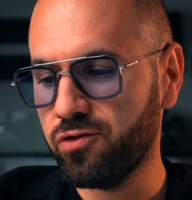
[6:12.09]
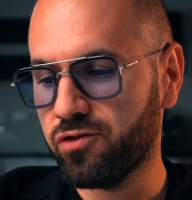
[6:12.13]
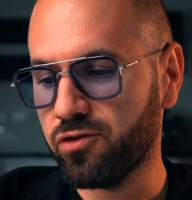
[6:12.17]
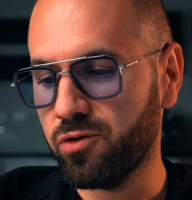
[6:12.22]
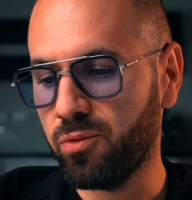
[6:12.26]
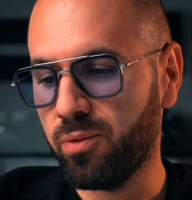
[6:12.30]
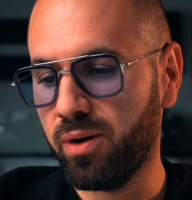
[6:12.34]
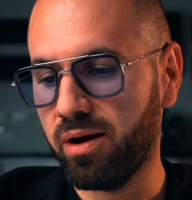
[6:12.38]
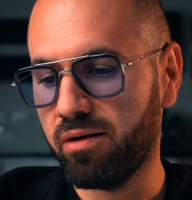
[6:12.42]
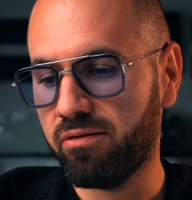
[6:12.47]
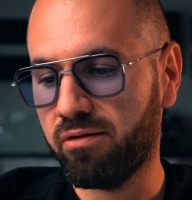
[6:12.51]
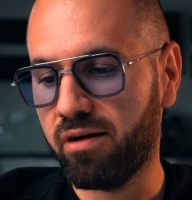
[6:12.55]
So
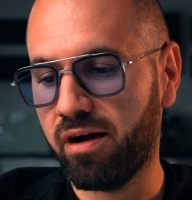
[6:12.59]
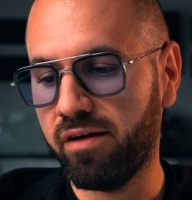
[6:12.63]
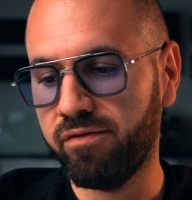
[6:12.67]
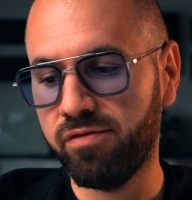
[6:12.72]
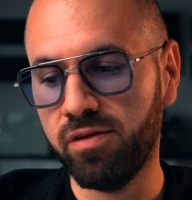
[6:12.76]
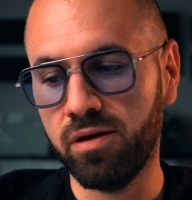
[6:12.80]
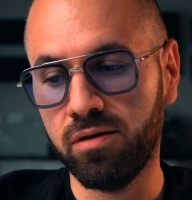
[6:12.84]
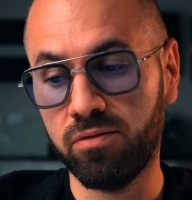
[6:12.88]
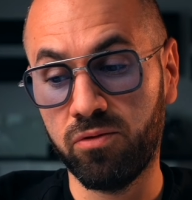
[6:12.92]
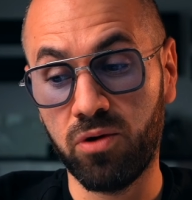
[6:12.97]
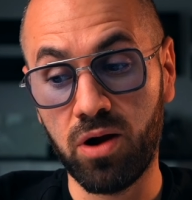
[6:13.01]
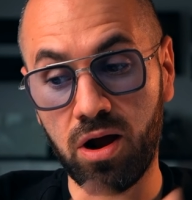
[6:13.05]
we arrived
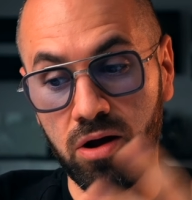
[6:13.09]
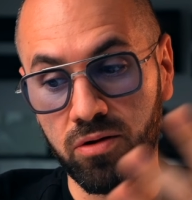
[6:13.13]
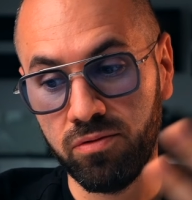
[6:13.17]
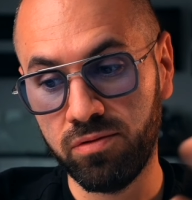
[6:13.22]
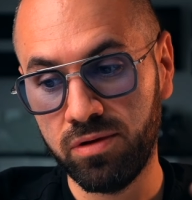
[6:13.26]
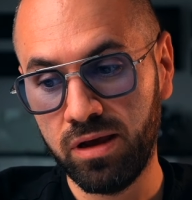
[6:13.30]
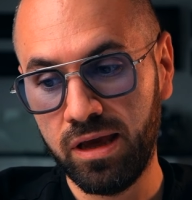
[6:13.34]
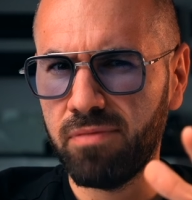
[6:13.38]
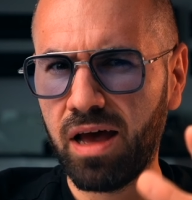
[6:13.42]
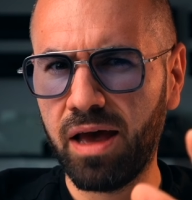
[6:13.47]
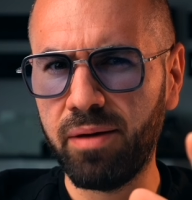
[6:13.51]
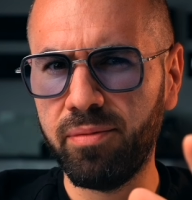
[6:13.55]
around,
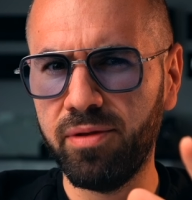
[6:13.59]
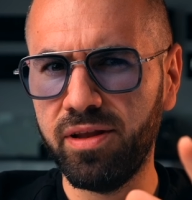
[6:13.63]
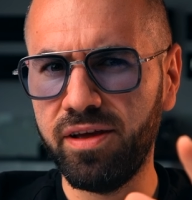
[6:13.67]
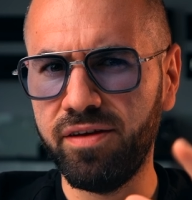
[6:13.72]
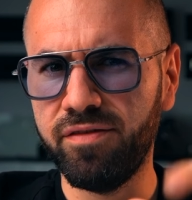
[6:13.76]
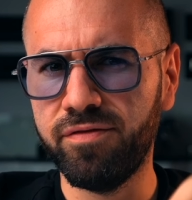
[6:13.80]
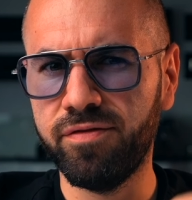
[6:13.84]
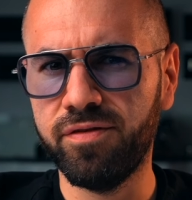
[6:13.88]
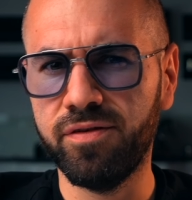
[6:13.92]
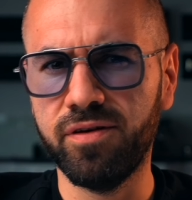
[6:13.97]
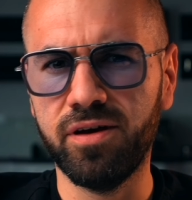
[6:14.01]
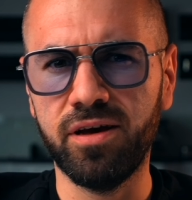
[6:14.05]
I
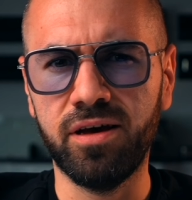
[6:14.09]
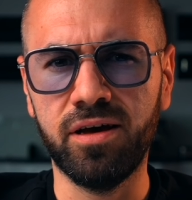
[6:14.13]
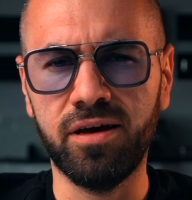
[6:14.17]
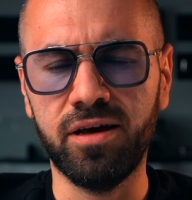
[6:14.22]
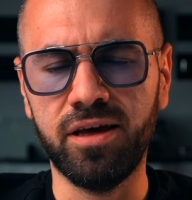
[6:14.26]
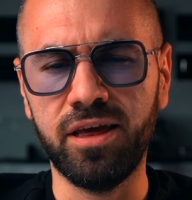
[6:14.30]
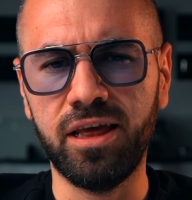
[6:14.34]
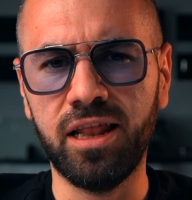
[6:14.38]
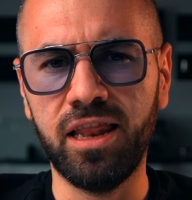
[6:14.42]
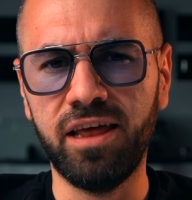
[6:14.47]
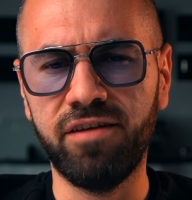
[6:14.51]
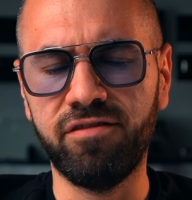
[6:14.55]
believe, uh,
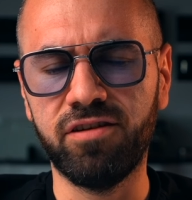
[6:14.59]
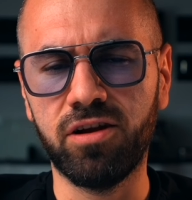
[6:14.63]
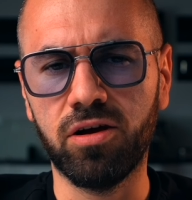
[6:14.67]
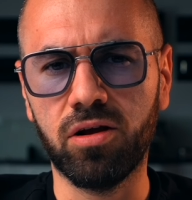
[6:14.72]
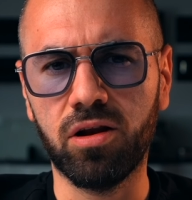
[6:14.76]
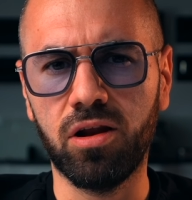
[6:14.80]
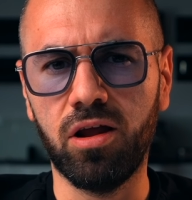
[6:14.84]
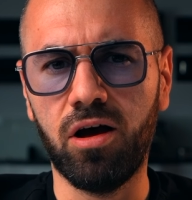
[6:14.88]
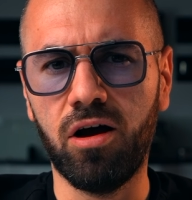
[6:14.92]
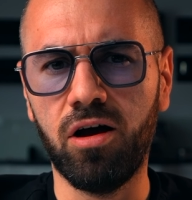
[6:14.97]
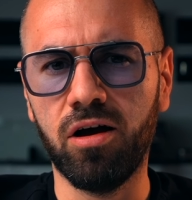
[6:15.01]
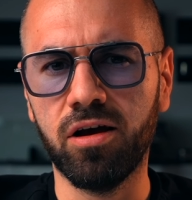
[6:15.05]
11
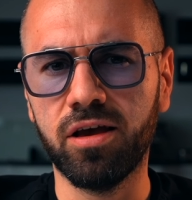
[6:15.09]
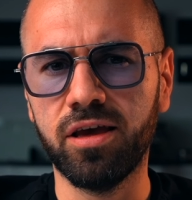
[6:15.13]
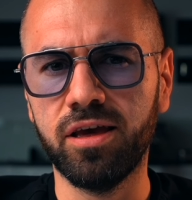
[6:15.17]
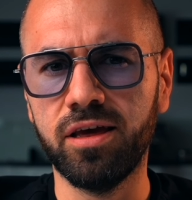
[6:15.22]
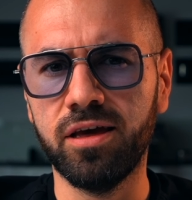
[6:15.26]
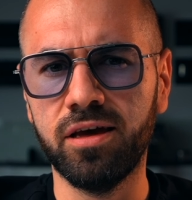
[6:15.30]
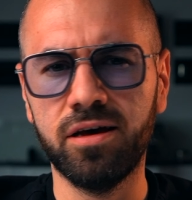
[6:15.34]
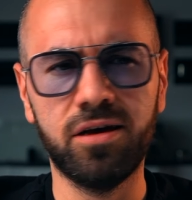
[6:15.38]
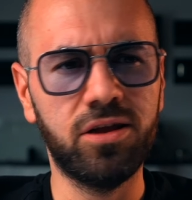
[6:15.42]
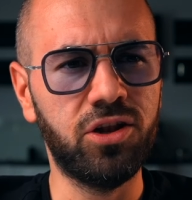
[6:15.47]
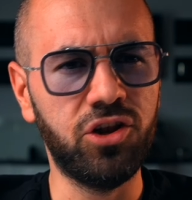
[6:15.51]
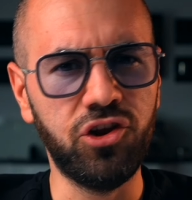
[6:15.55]
o'clock,
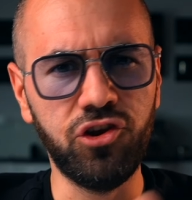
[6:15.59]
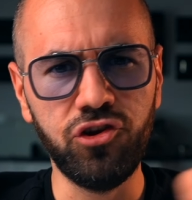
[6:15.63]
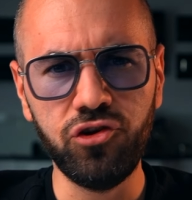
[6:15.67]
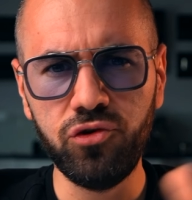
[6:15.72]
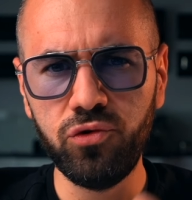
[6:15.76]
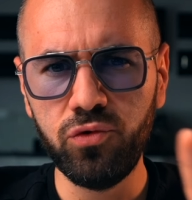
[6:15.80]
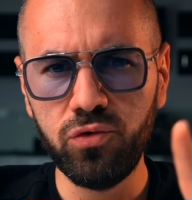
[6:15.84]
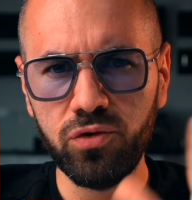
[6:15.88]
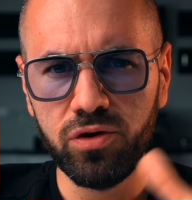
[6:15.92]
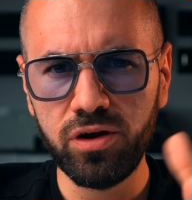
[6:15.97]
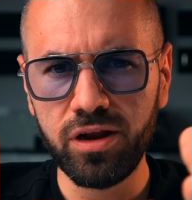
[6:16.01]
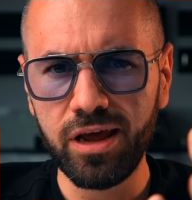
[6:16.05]
uh,
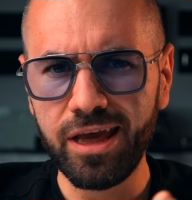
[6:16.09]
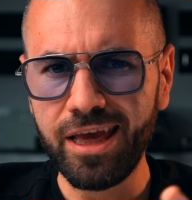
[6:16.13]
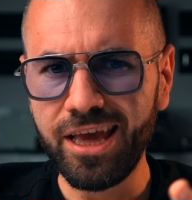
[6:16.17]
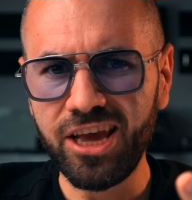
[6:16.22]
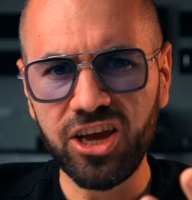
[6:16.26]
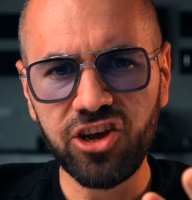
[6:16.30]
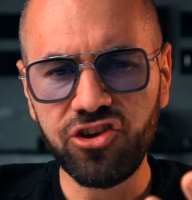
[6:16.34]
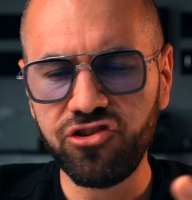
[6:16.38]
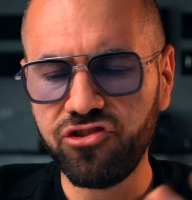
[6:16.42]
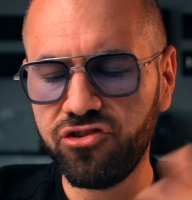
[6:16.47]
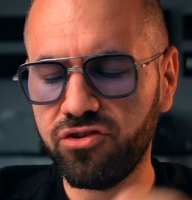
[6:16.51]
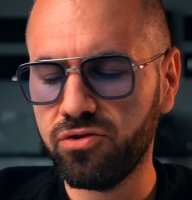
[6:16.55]

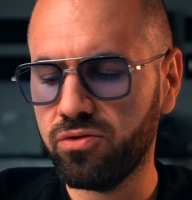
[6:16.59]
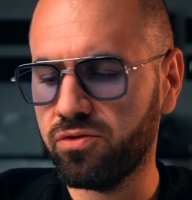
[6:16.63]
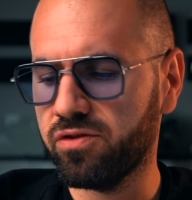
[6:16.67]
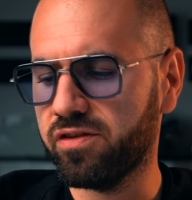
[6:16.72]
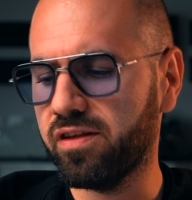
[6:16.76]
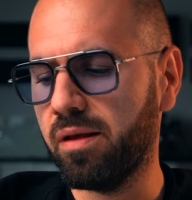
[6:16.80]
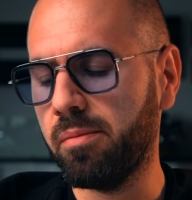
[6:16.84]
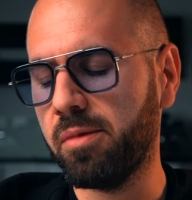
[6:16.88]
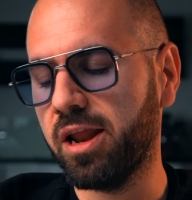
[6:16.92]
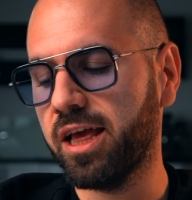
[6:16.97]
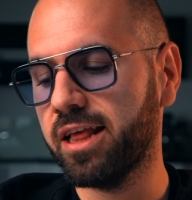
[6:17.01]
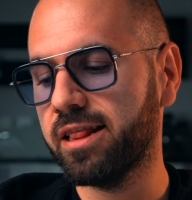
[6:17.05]
noon-ish or
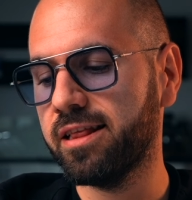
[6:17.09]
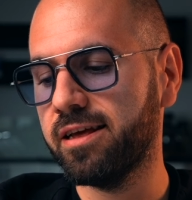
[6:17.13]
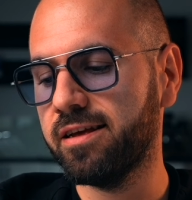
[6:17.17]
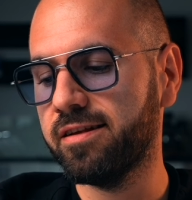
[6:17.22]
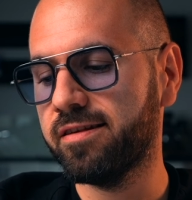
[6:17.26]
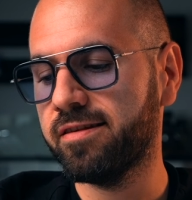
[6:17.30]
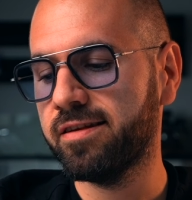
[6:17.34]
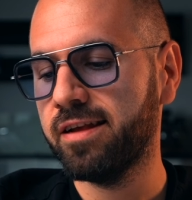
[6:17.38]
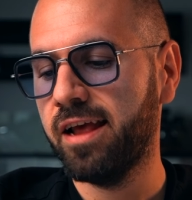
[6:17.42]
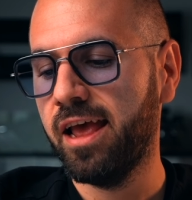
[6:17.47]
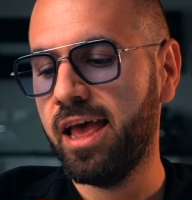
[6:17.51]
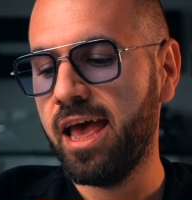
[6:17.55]
something like
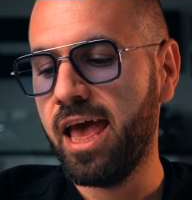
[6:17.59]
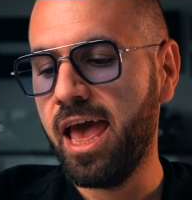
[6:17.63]
this.